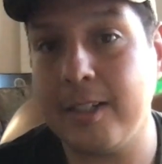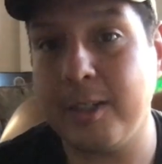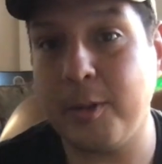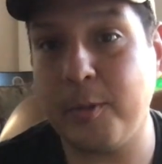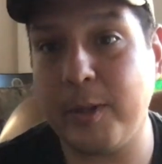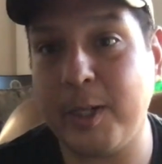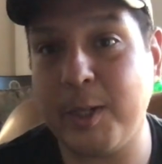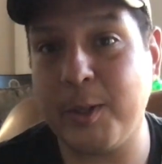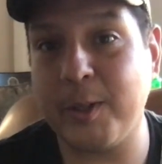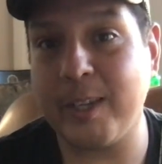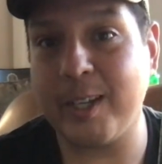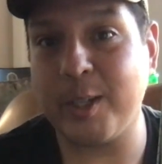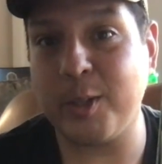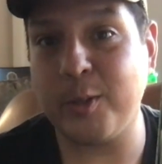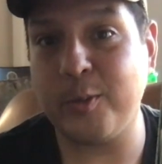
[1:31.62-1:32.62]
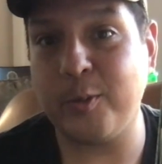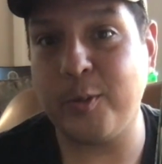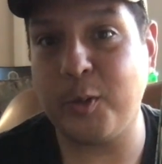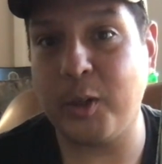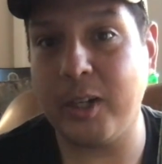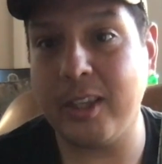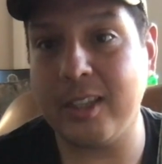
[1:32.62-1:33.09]
We know that
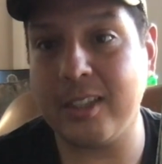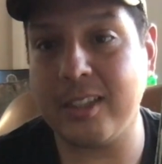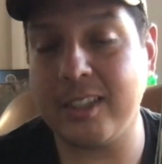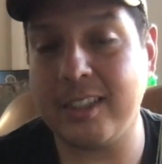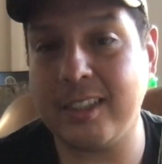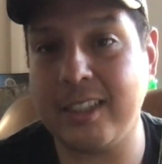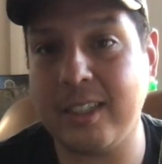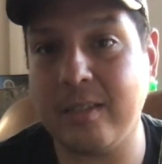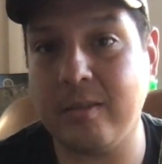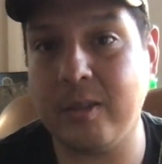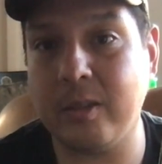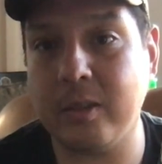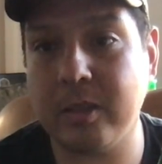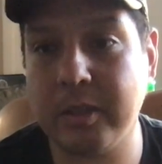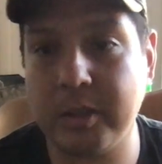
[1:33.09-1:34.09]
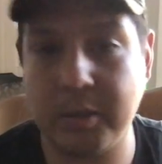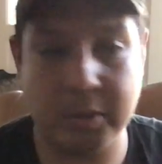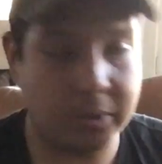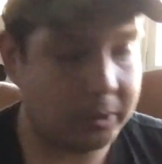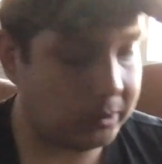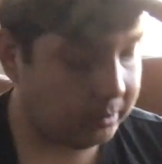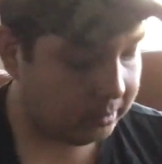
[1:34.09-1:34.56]
2/4 is equal
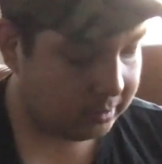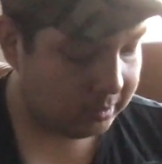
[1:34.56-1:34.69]
to